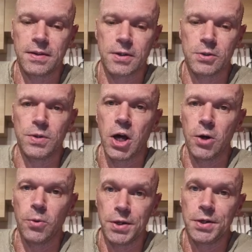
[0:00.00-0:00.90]
because we know
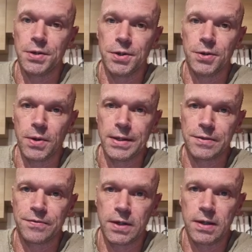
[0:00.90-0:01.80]
what he can do when he's
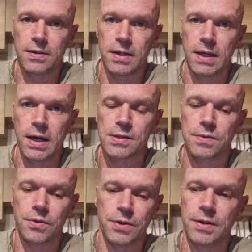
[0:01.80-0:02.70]
fit and he gets a
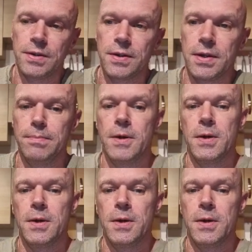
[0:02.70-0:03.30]
run in the team.